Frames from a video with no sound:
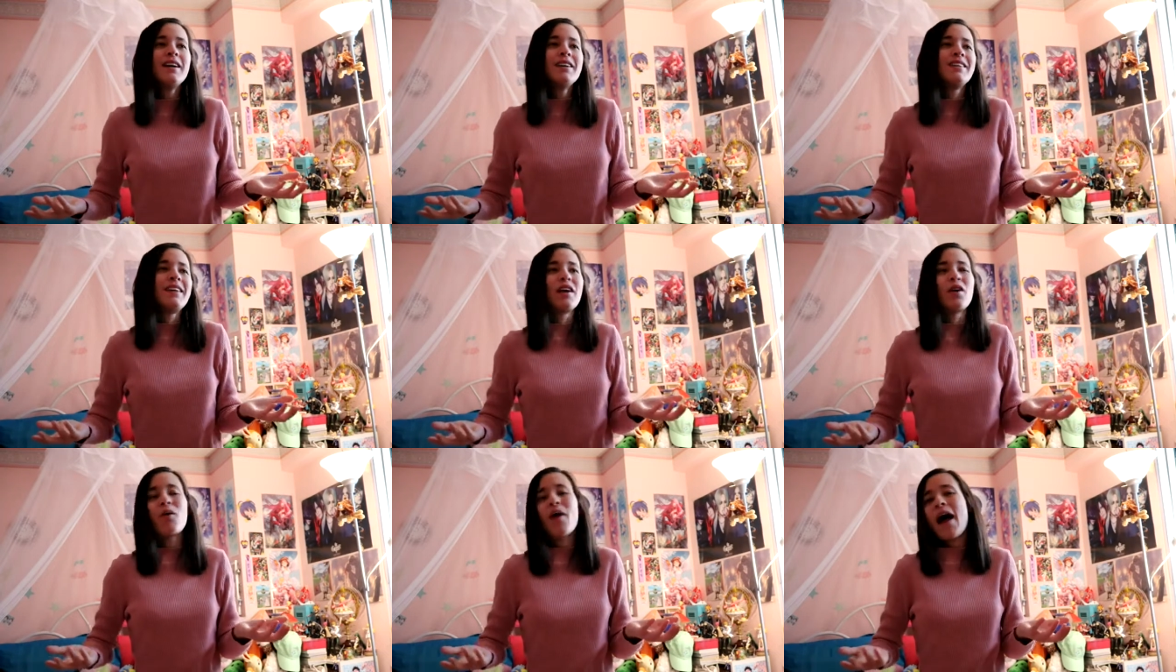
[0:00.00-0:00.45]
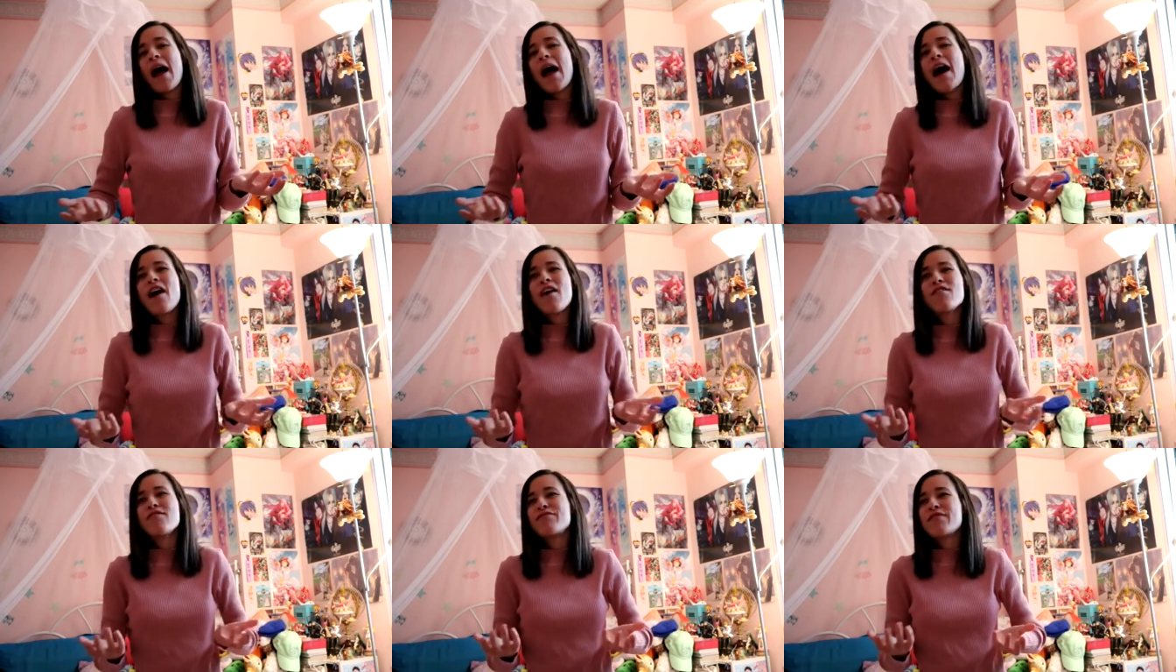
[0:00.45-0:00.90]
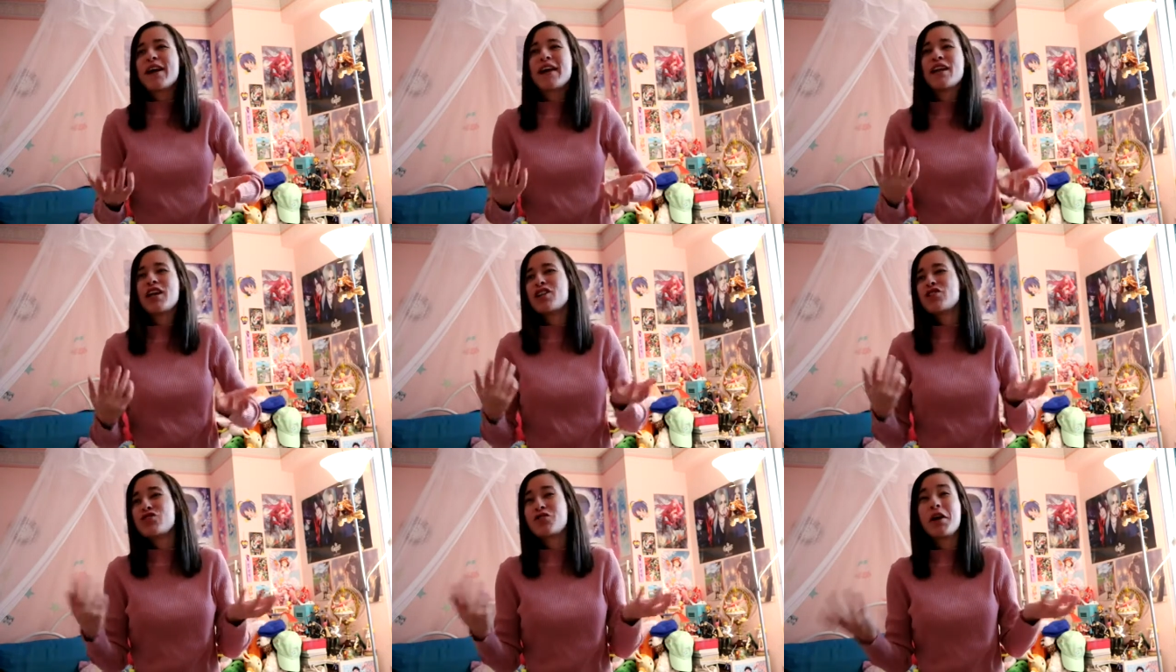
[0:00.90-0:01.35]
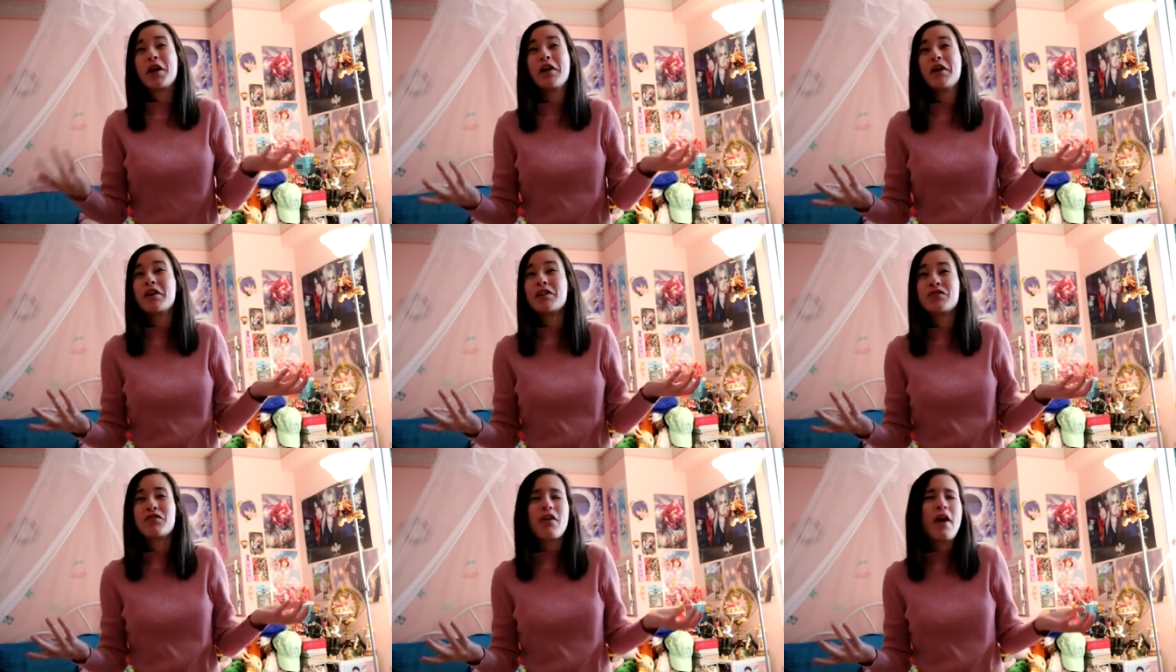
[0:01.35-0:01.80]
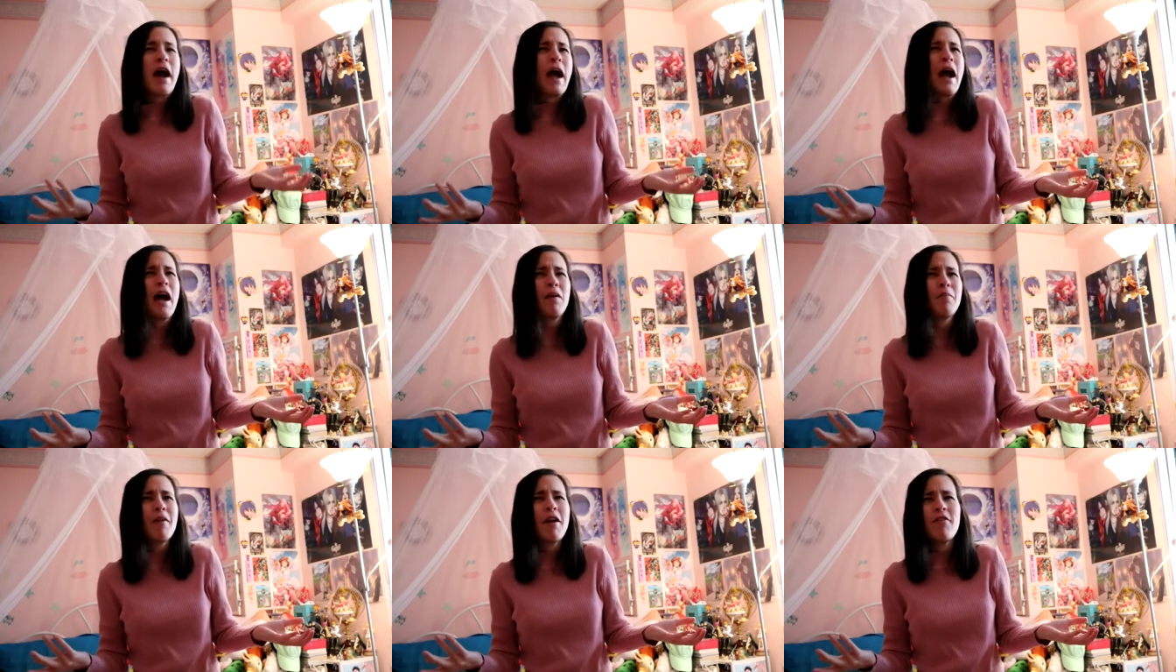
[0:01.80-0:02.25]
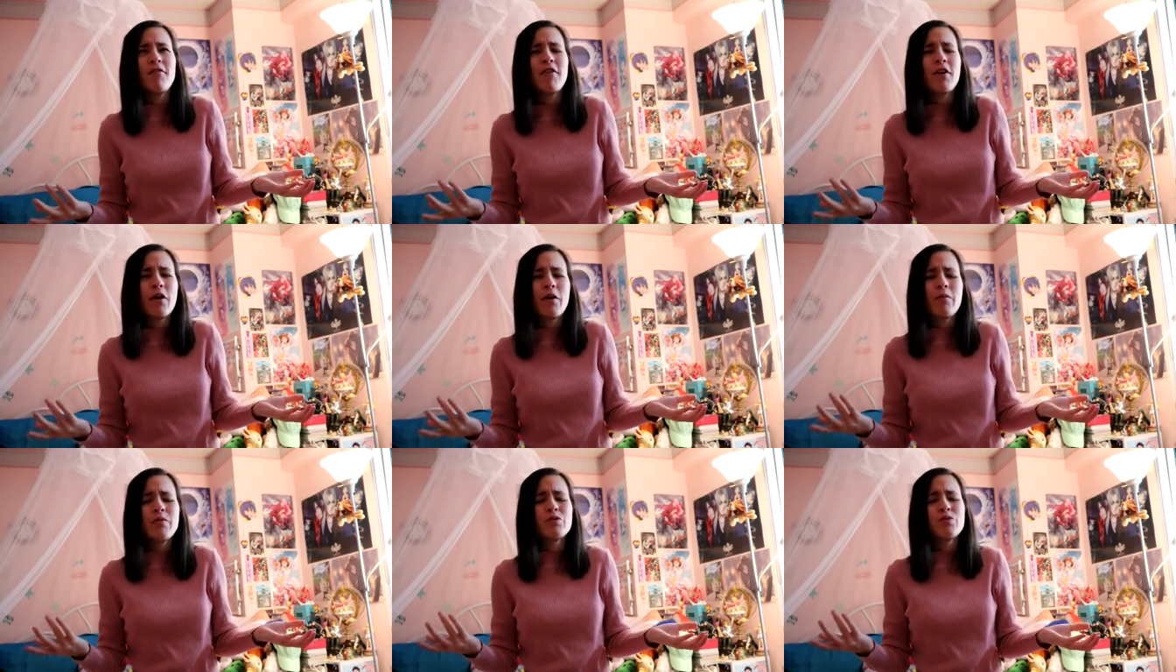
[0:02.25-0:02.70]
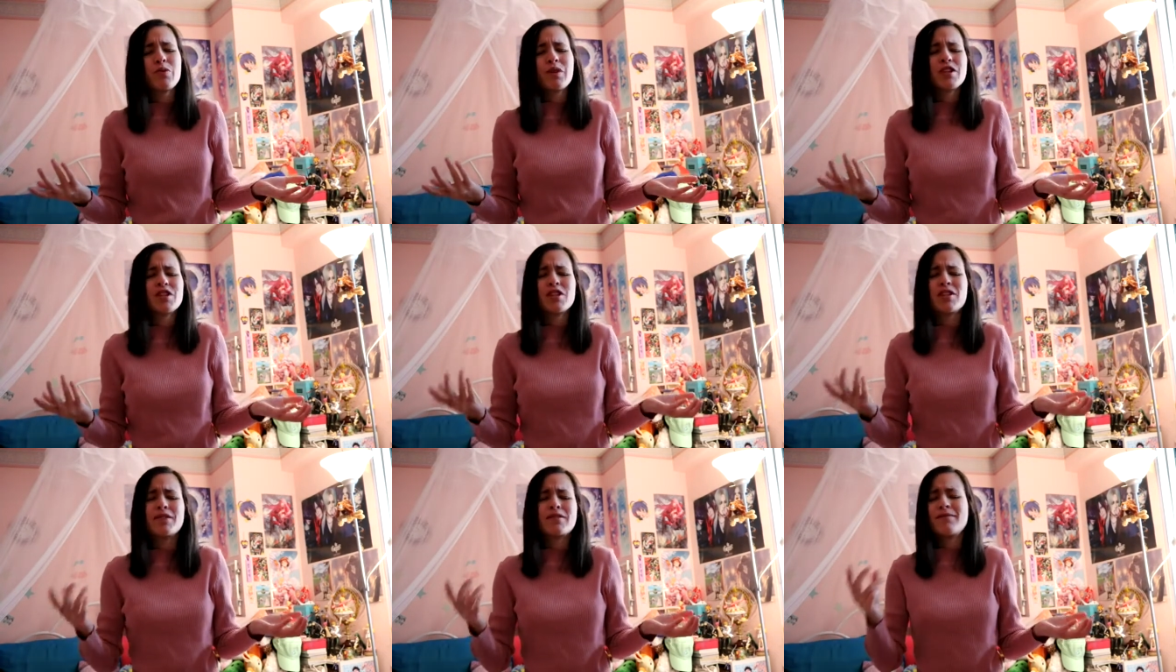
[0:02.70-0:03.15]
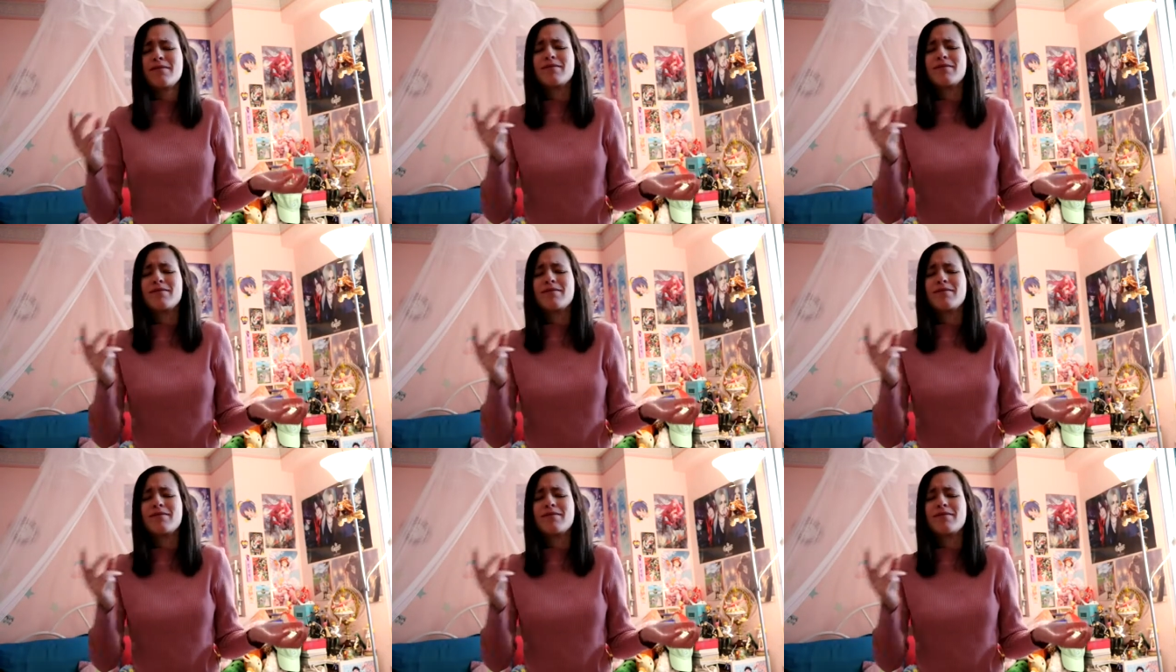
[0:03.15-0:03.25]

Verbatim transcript: they don't have any trailers for anime films, which